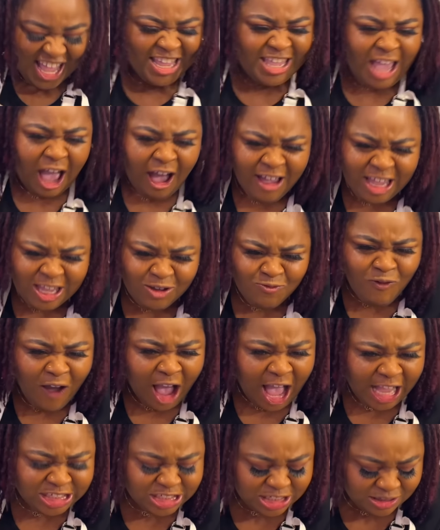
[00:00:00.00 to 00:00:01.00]
Y'all, he
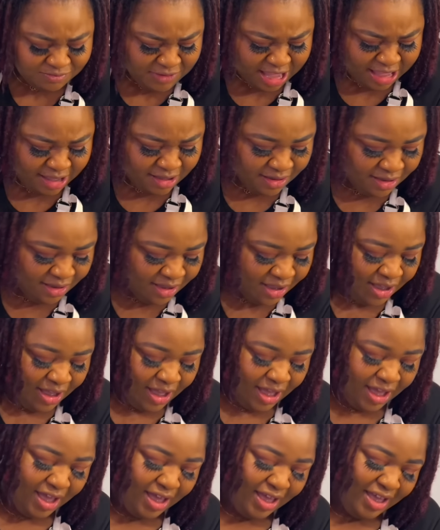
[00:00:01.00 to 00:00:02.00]
watching me.
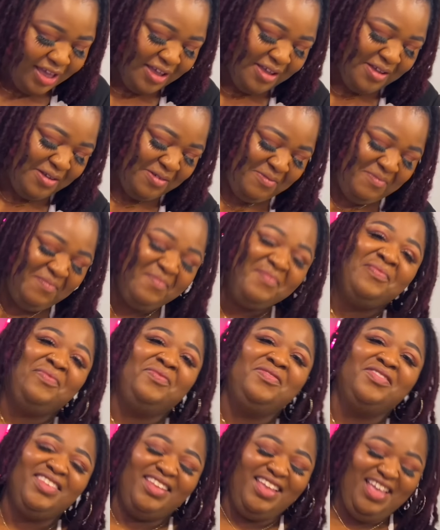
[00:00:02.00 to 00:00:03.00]
Well, um, that's what I'm
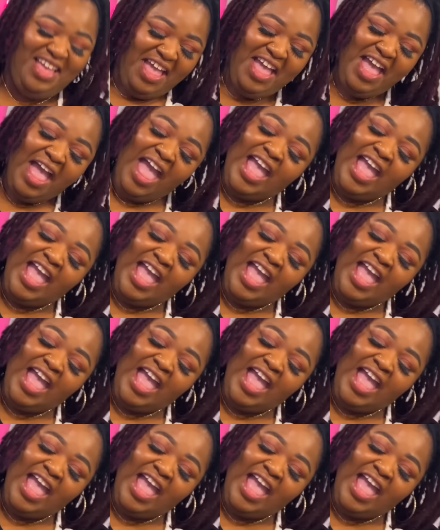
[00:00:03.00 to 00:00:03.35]
supposed to do.